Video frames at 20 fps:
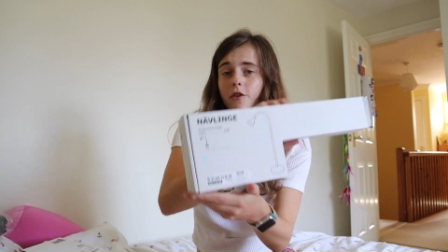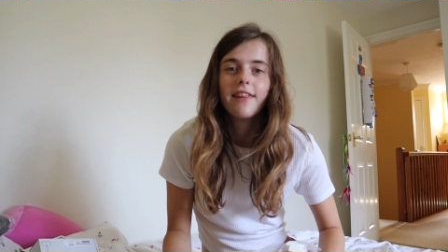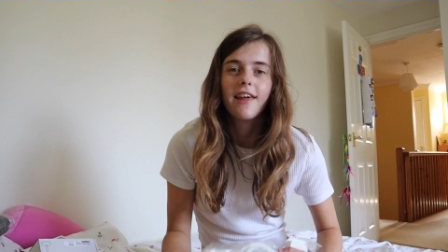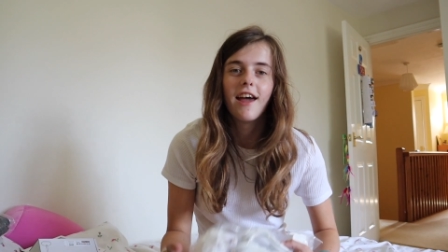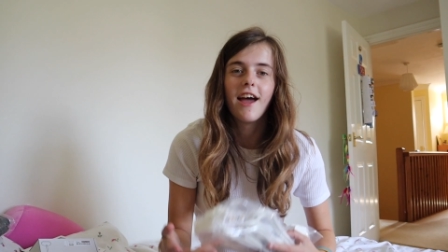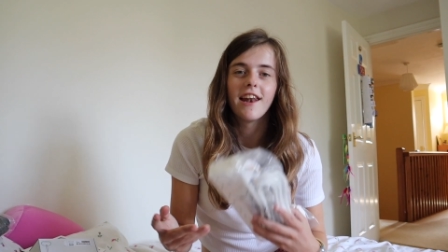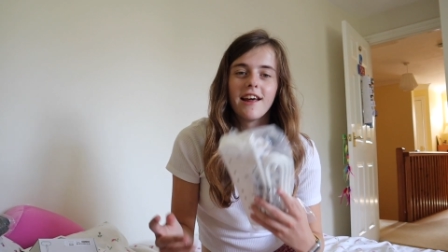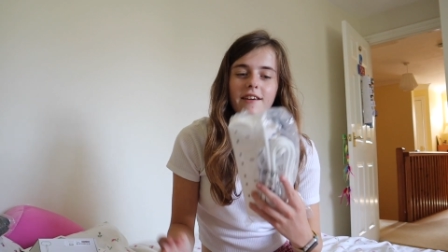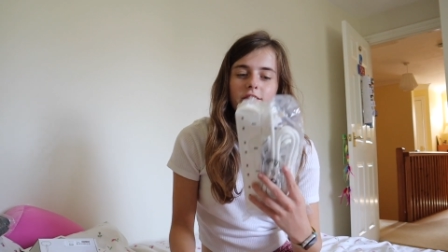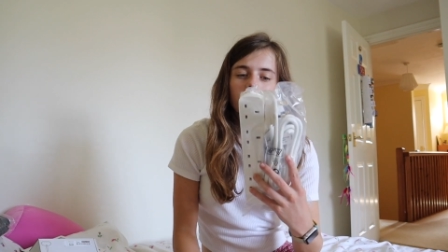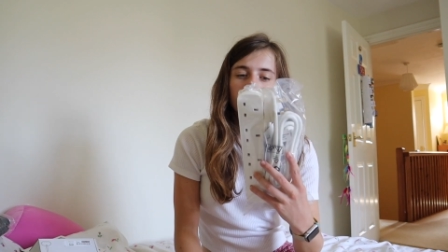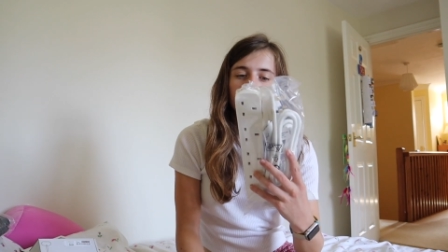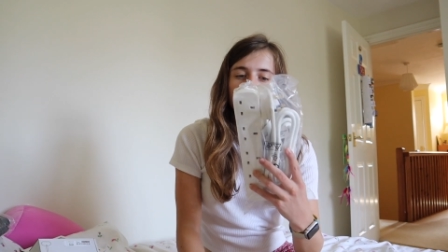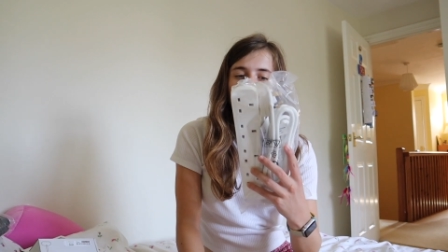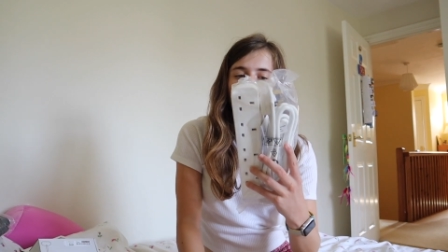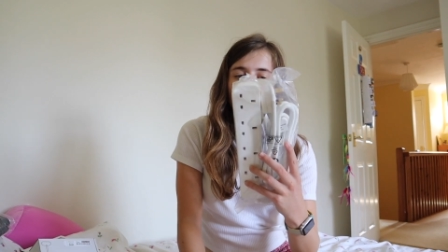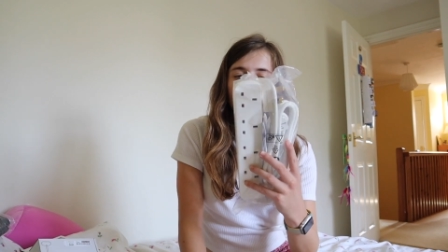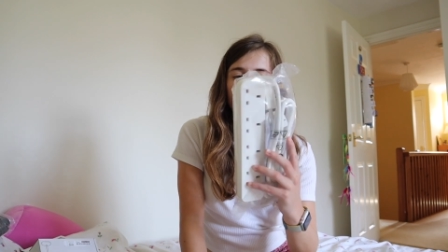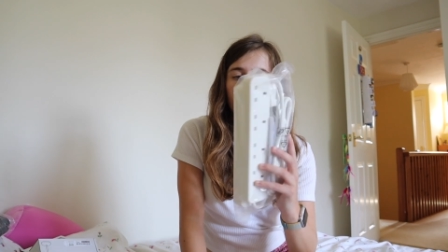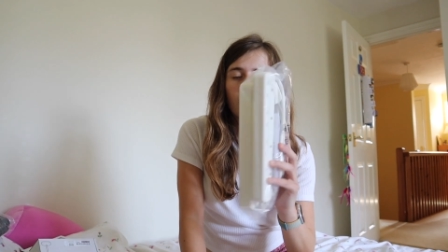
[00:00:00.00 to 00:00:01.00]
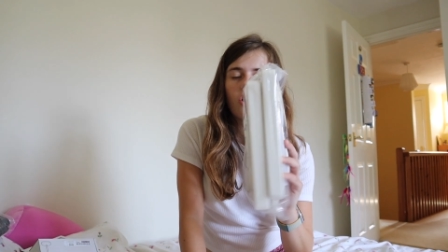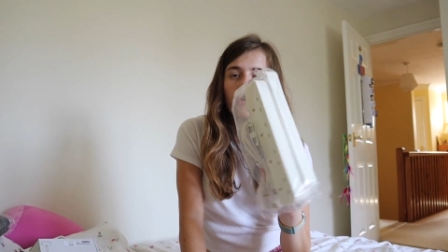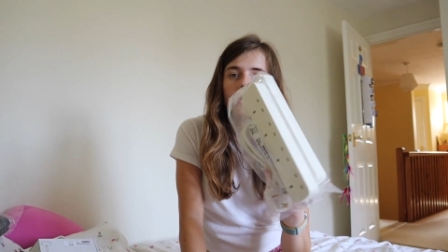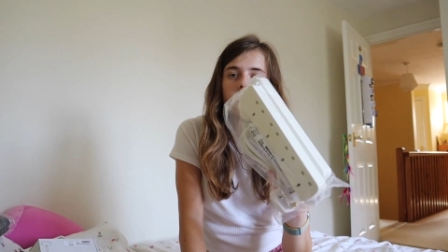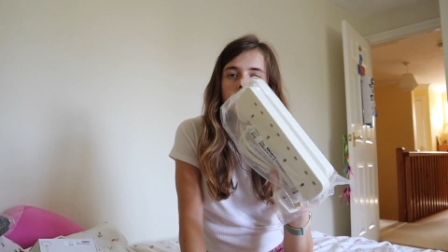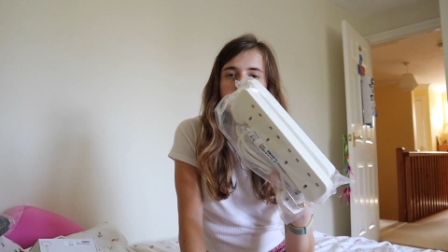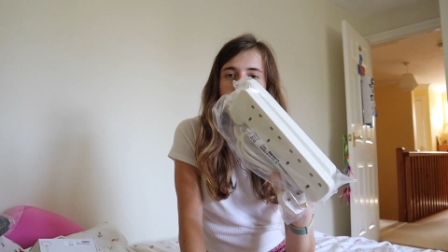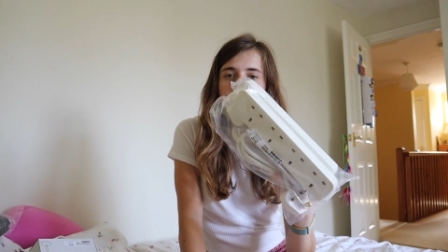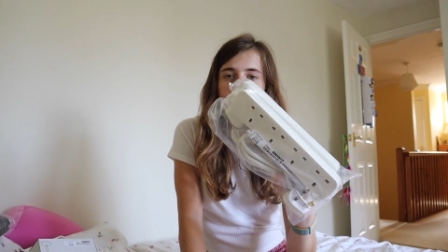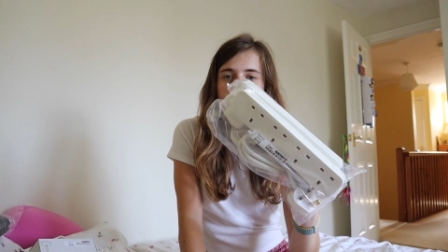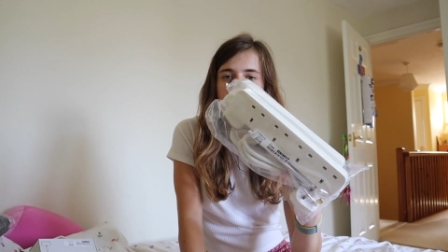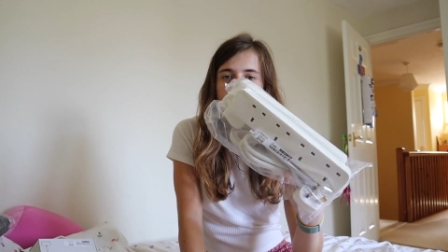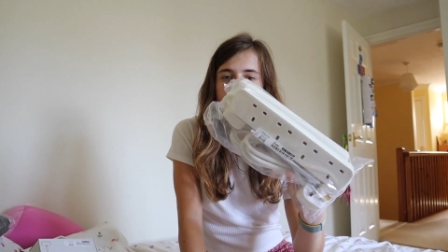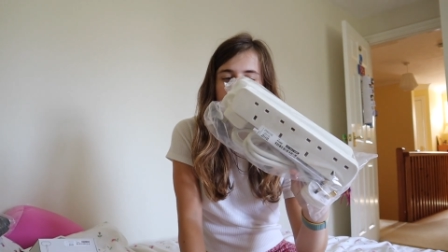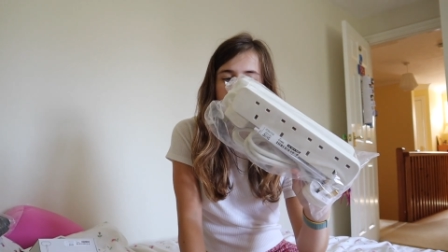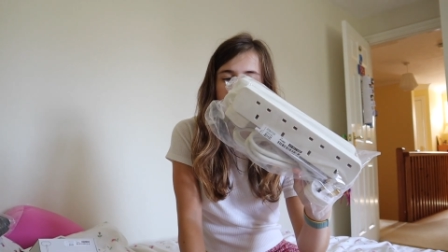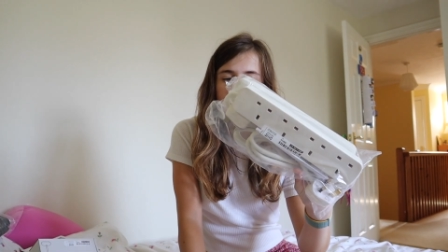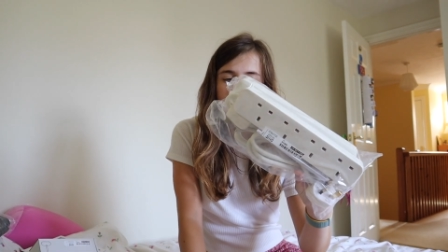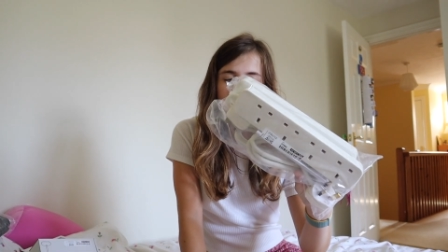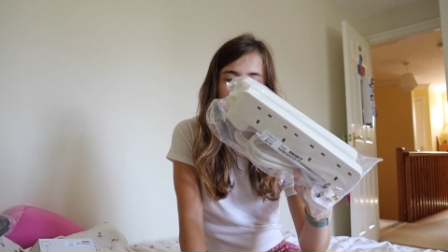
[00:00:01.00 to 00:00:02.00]
Then I've also got
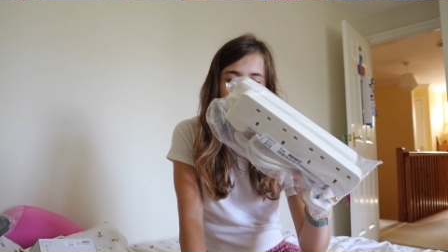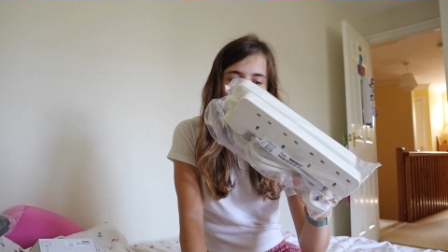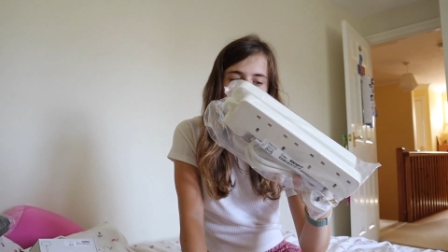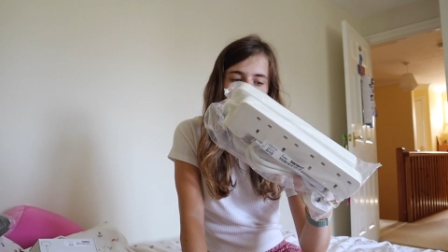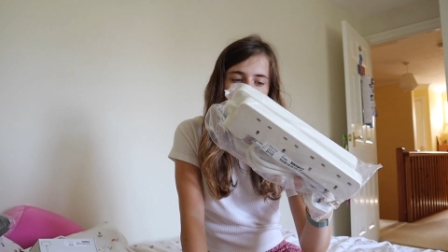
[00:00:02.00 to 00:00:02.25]
these